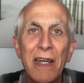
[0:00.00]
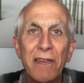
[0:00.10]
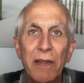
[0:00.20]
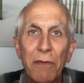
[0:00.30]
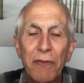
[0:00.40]

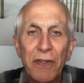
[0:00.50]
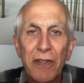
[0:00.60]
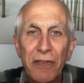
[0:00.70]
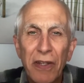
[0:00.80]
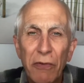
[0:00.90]
Some of his
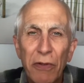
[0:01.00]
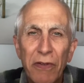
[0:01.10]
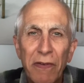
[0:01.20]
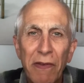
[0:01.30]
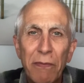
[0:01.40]
constituents
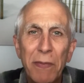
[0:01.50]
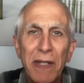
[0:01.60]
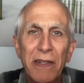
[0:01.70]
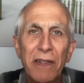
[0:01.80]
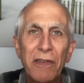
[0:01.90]
have even
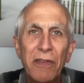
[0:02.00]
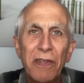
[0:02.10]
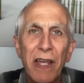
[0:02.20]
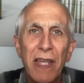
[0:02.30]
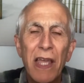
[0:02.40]
been heard to
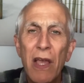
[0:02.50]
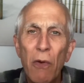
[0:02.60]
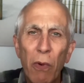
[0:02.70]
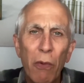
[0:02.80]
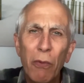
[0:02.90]
say,
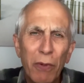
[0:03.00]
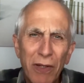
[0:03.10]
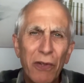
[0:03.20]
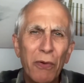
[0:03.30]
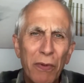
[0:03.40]
"What will we
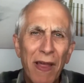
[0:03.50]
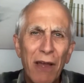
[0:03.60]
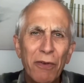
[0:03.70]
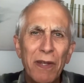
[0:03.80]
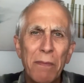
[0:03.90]
do
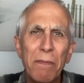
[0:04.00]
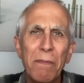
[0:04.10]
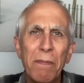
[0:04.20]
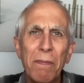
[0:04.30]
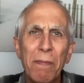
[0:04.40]
without him?"
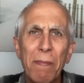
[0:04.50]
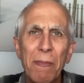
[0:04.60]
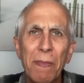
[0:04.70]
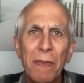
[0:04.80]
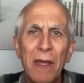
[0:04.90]

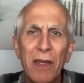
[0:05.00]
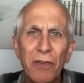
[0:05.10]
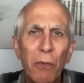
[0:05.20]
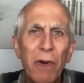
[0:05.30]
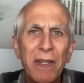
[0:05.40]

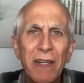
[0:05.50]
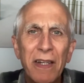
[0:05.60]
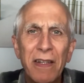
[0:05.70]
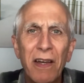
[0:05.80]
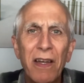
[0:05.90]
So why did
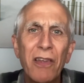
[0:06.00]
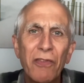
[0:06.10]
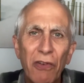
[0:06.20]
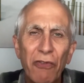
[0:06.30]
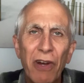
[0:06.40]
he die
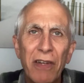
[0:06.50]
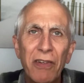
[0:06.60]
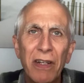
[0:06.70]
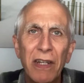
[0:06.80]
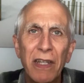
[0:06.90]
so
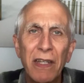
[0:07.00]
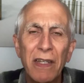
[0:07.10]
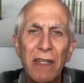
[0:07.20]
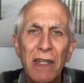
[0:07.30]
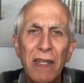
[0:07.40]
tragically?
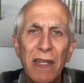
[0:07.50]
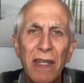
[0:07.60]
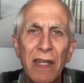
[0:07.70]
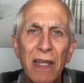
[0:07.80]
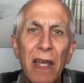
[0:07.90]

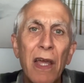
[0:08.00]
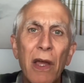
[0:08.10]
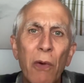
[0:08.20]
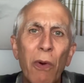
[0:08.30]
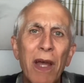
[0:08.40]

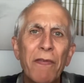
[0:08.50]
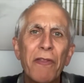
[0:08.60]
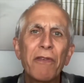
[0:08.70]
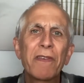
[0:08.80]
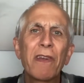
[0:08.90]
Whatever
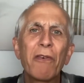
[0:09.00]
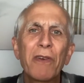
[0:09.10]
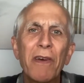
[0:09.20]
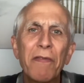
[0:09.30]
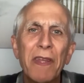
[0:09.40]
the result
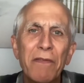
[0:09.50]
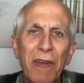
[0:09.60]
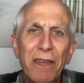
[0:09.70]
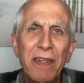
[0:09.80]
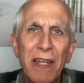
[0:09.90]
of the
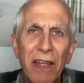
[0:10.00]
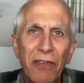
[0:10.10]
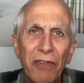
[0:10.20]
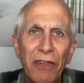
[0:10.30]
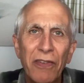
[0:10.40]

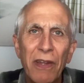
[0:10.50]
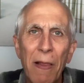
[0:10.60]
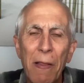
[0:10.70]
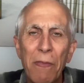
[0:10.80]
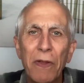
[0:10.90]
investigations,
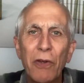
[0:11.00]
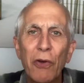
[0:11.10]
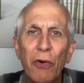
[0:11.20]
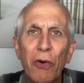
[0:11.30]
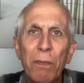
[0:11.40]
the
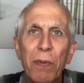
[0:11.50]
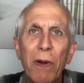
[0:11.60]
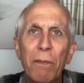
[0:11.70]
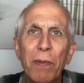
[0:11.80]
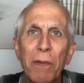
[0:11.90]
core
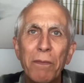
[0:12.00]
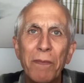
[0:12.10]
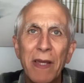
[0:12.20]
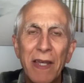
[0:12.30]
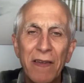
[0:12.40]
problem
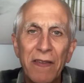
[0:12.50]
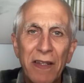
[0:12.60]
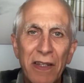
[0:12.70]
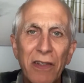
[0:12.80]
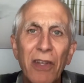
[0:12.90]
is the
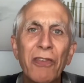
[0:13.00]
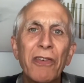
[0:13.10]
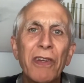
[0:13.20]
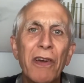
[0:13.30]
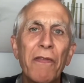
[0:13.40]

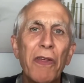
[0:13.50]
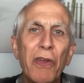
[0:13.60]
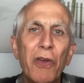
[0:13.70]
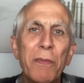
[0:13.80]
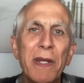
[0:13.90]
condition of the
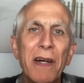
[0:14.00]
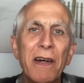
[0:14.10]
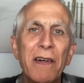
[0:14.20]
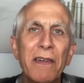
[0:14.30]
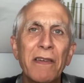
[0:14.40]
human
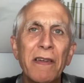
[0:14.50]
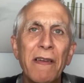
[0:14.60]
heart.